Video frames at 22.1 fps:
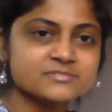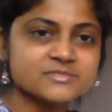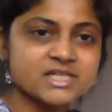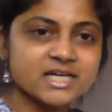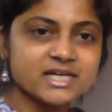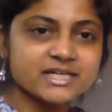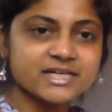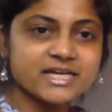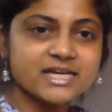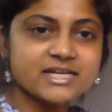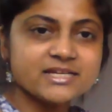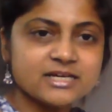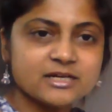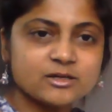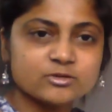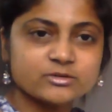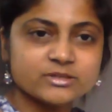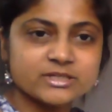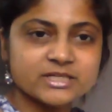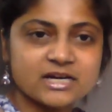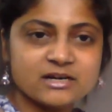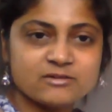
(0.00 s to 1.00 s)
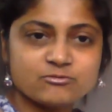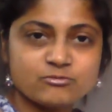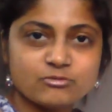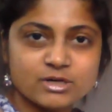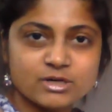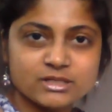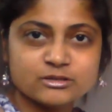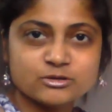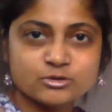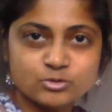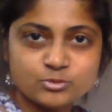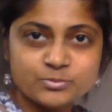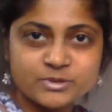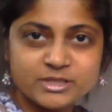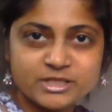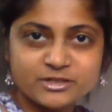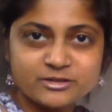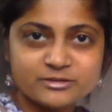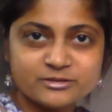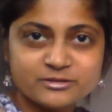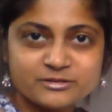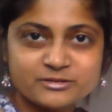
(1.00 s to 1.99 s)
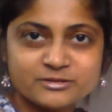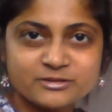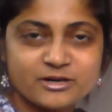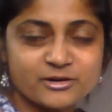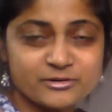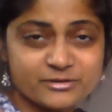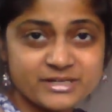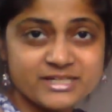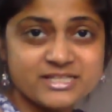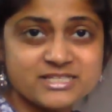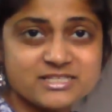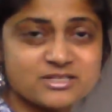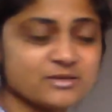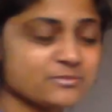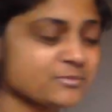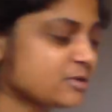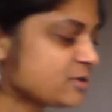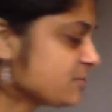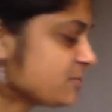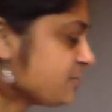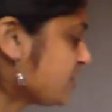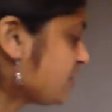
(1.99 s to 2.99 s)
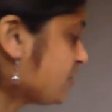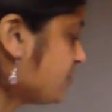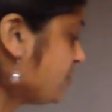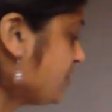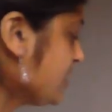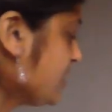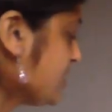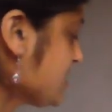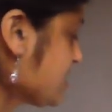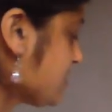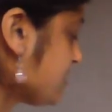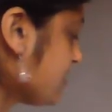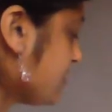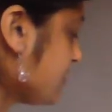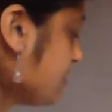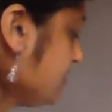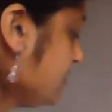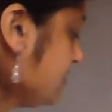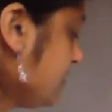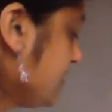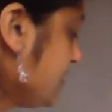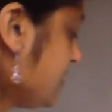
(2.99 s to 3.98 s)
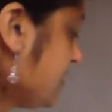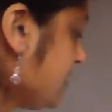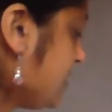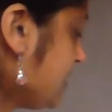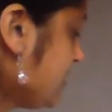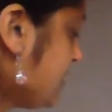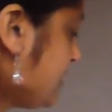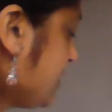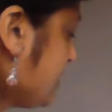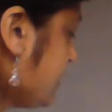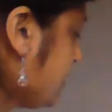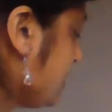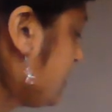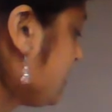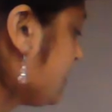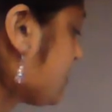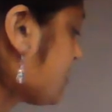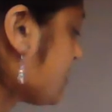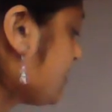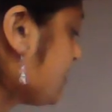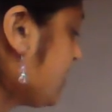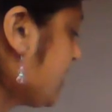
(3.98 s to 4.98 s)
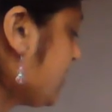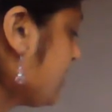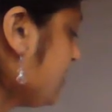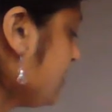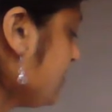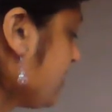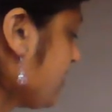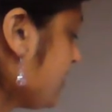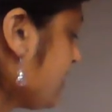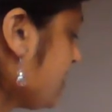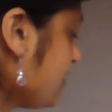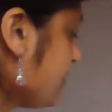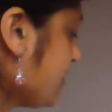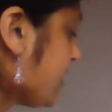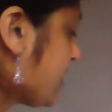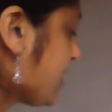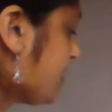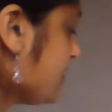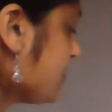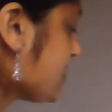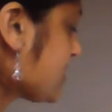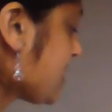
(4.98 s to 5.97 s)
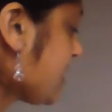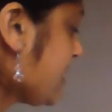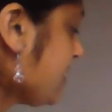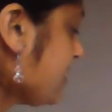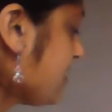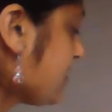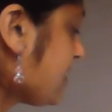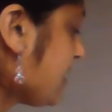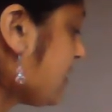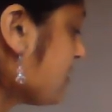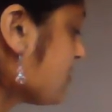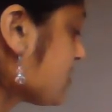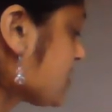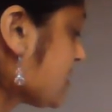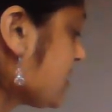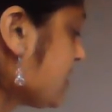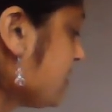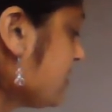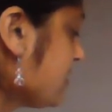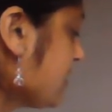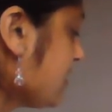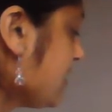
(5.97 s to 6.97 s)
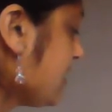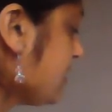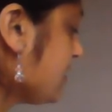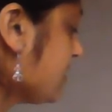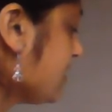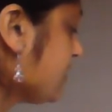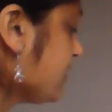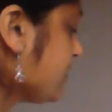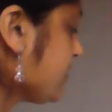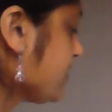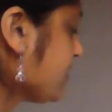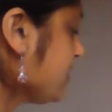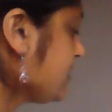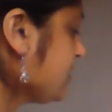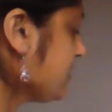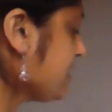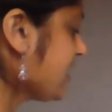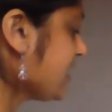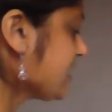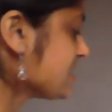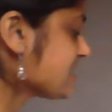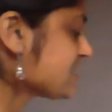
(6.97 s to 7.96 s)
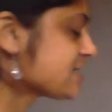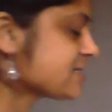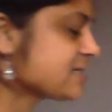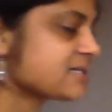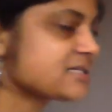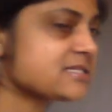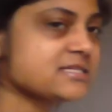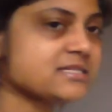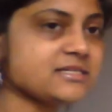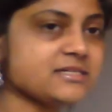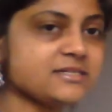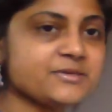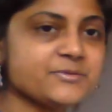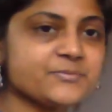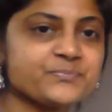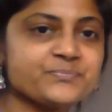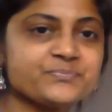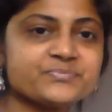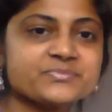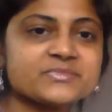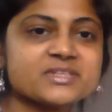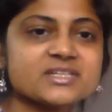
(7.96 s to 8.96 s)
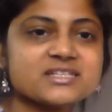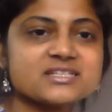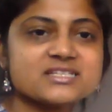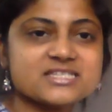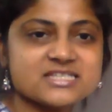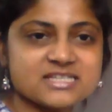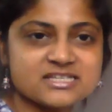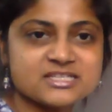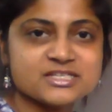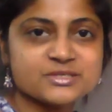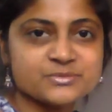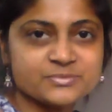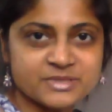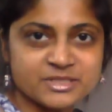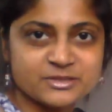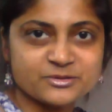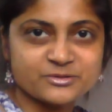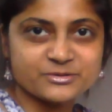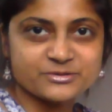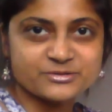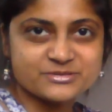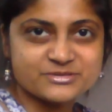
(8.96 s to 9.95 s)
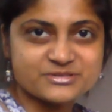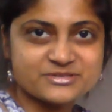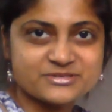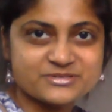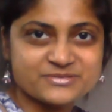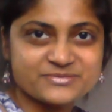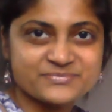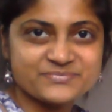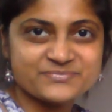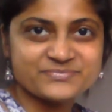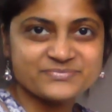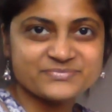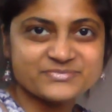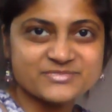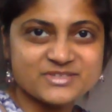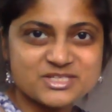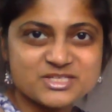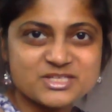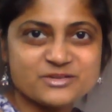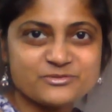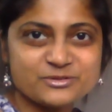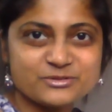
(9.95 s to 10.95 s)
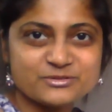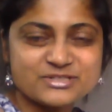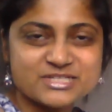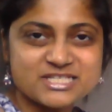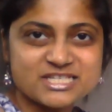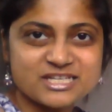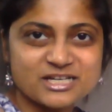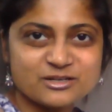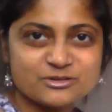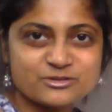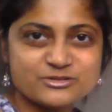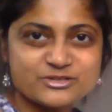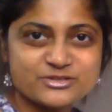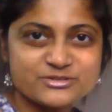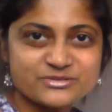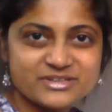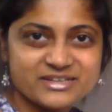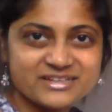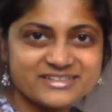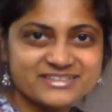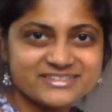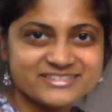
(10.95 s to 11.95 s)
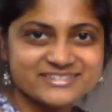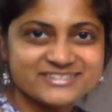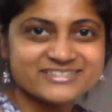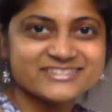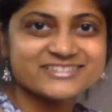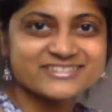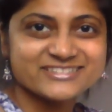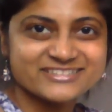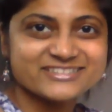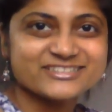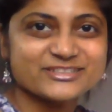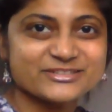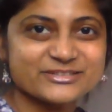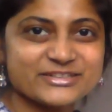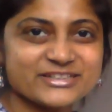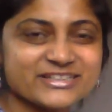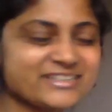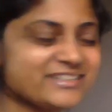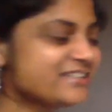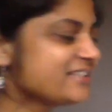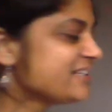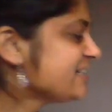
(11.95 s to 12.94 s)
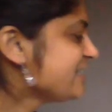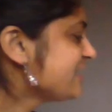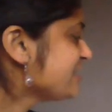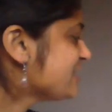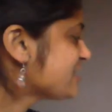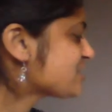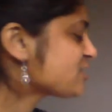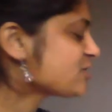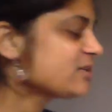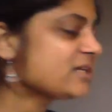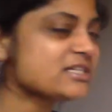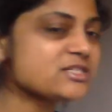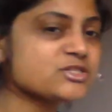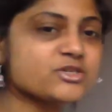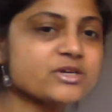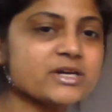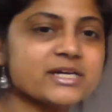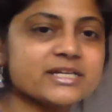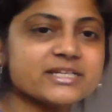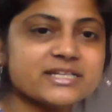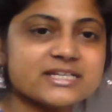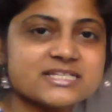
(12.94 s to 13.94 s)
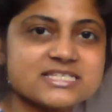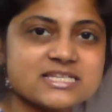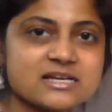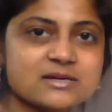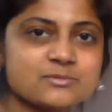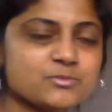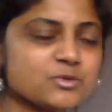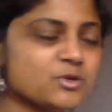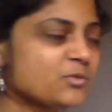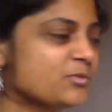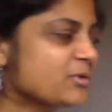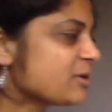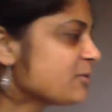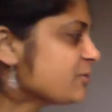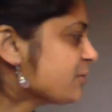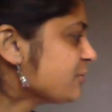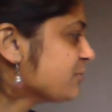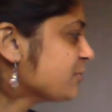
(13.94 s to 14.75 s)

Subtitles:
Again, I only have one loop here, all right? So I'm going to put 1 0. So my number now becomes 8,960 centimeters. Does everyone see how to do that? Okay, so let's try an example where we're